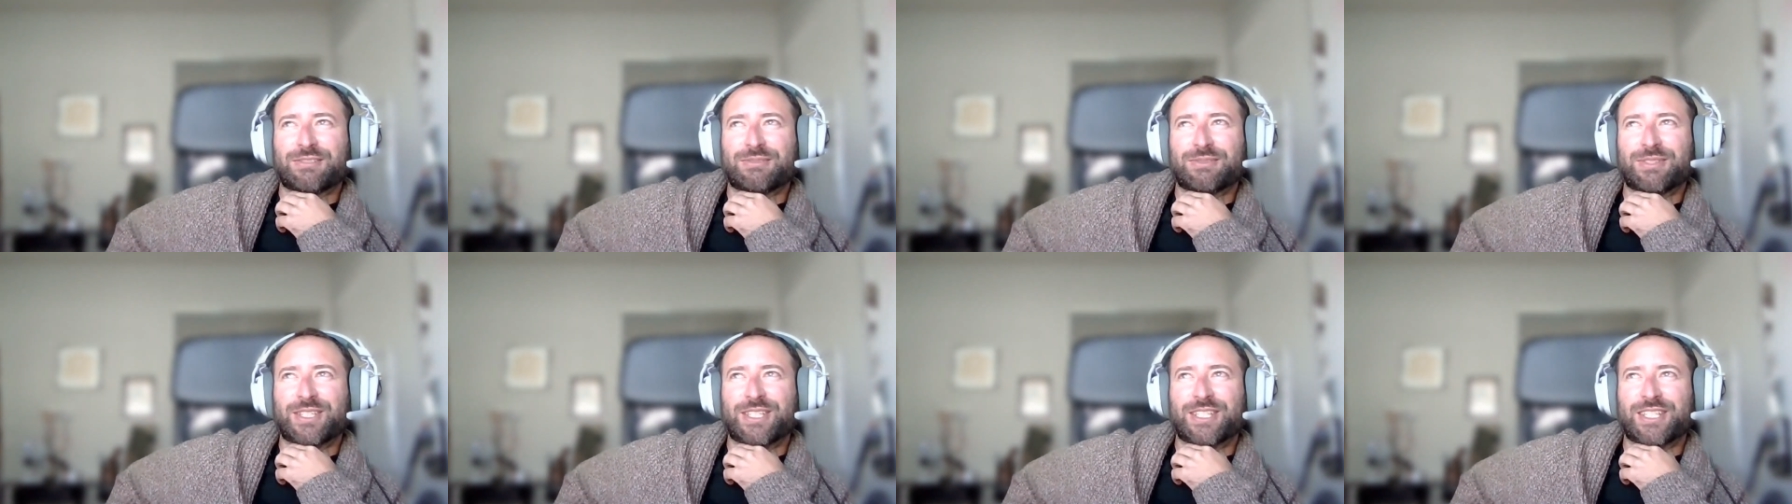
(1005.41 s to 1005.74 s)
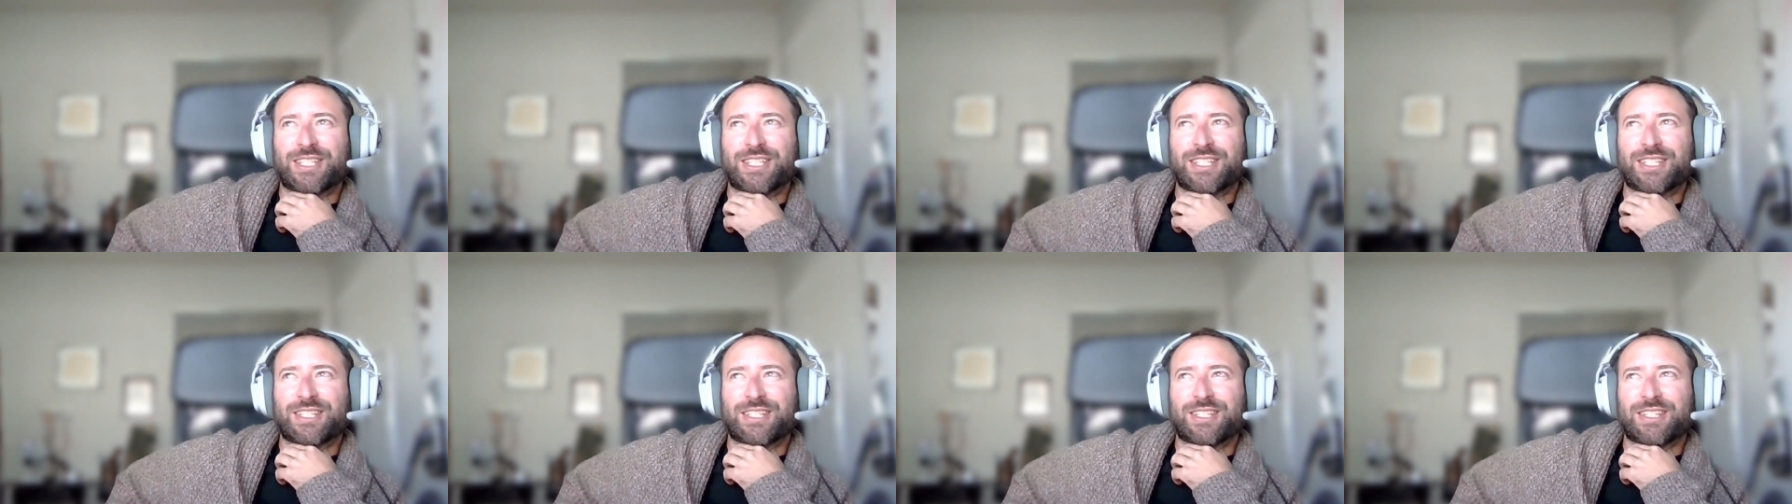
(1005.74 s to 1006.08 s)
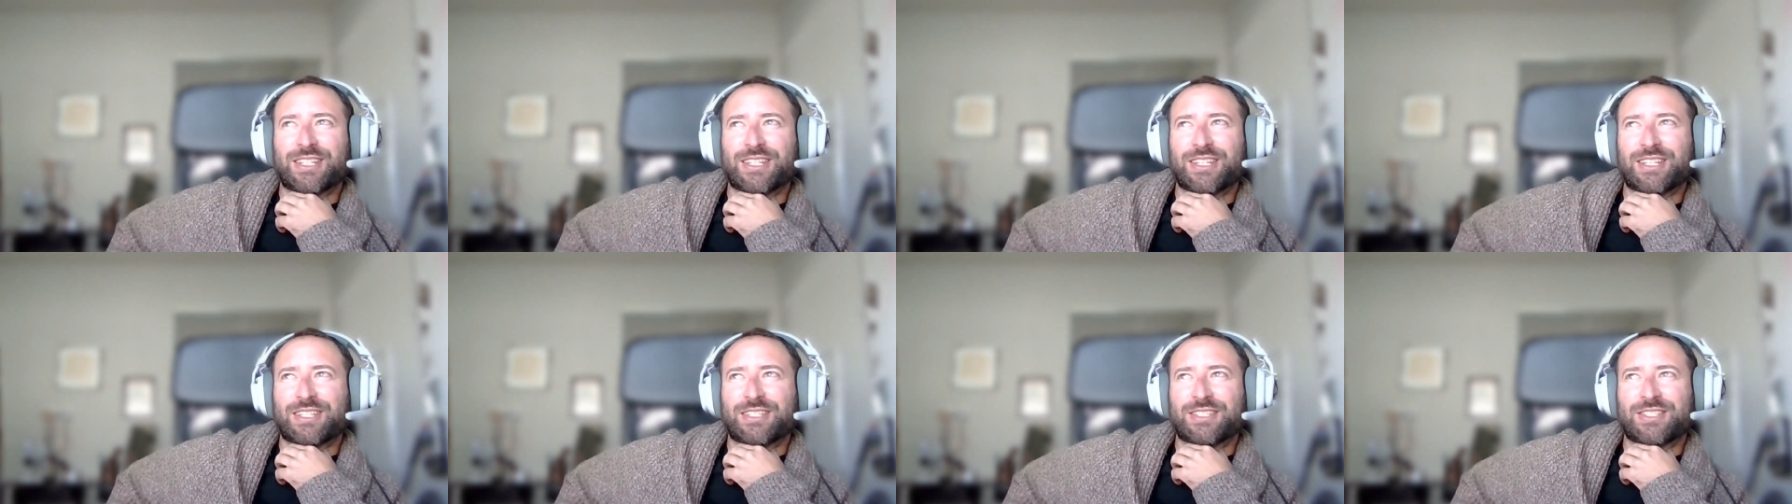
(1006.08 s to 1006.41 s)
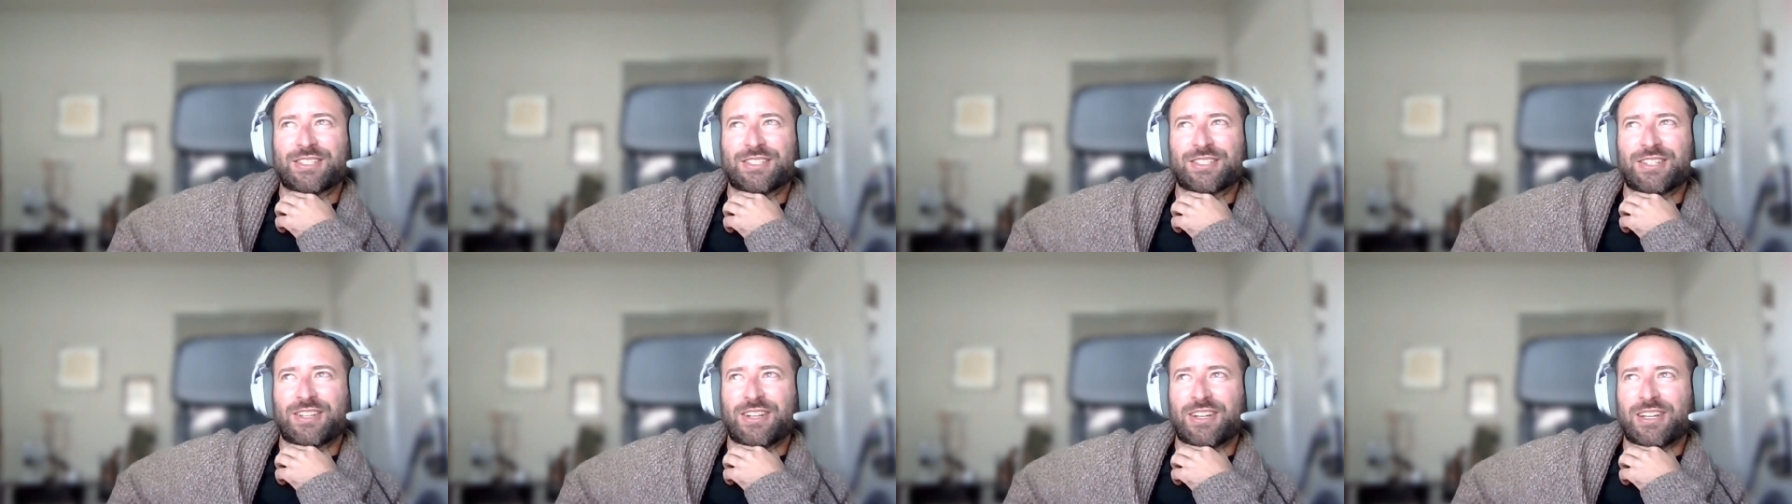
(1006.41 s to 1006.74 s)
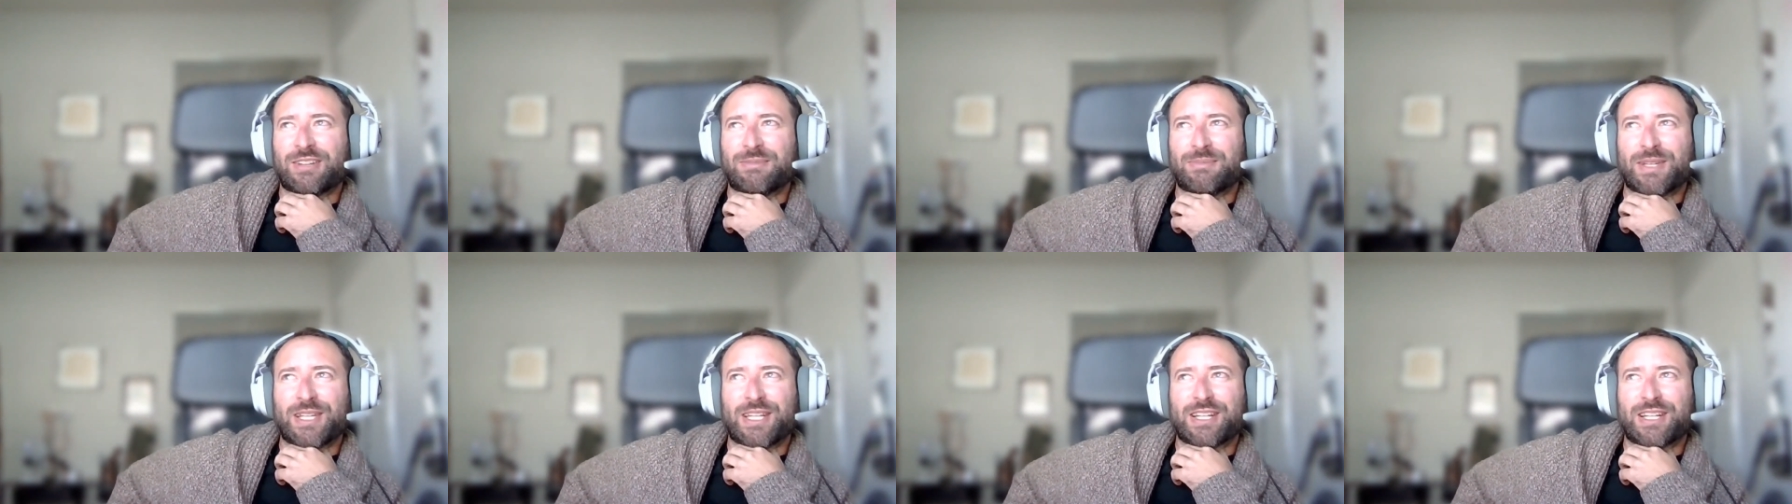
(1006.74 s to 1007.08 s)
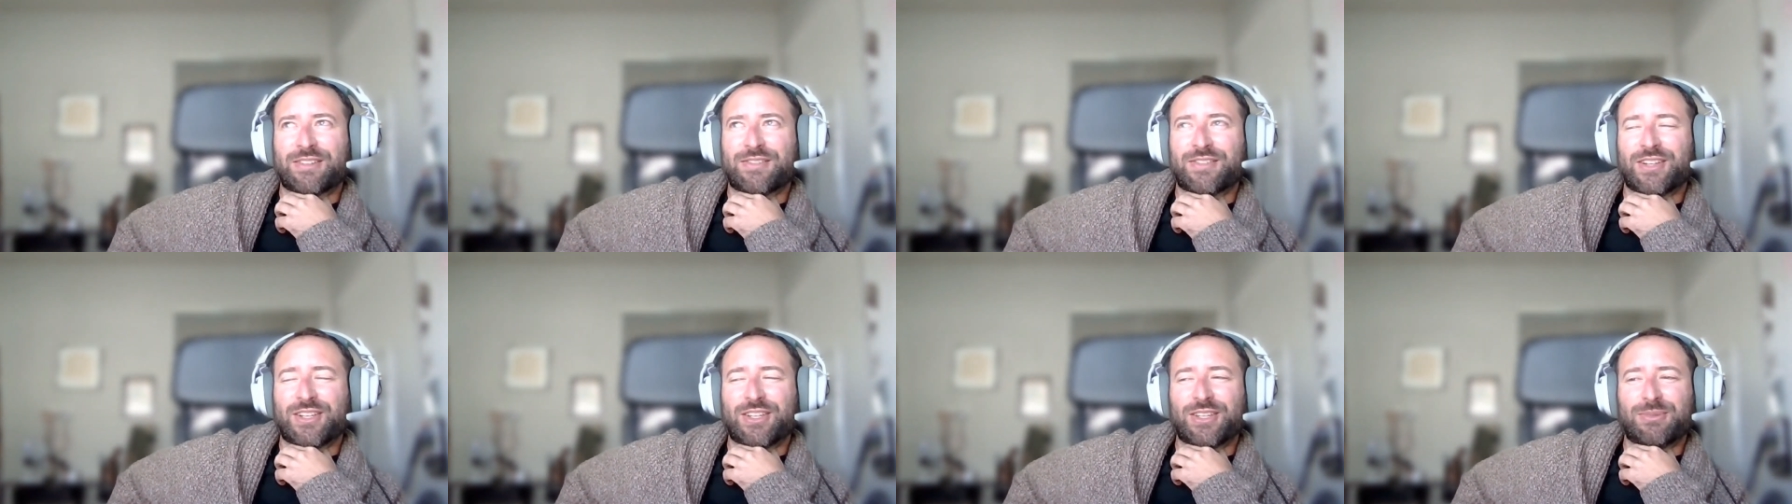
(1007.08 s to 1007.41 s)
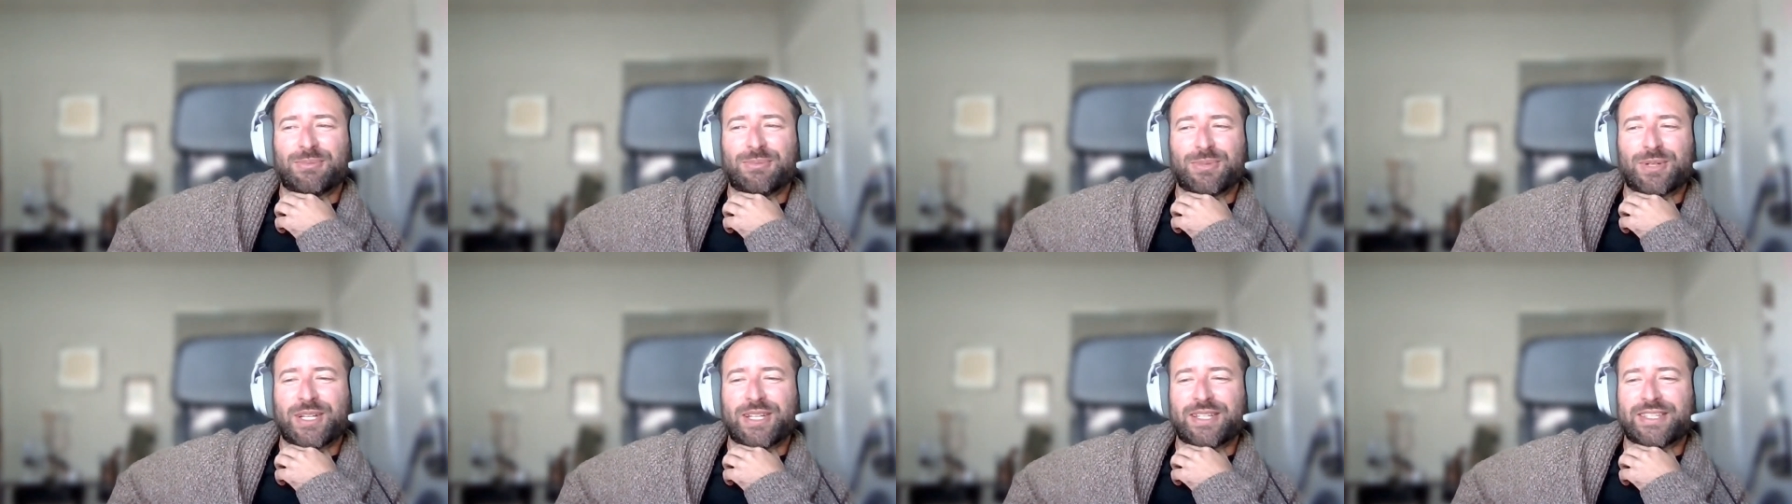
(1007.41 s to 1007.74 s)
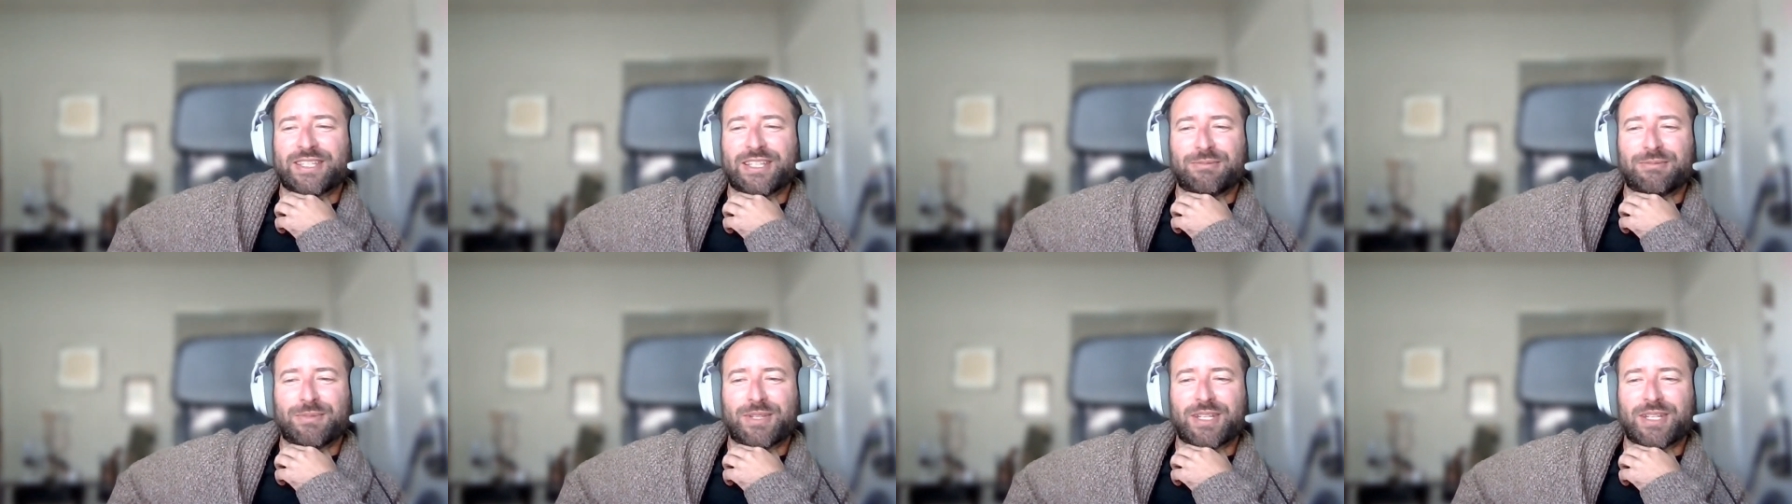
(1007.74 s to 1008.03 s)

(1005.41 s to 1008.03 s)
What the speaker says: We did just automatic volume pricing,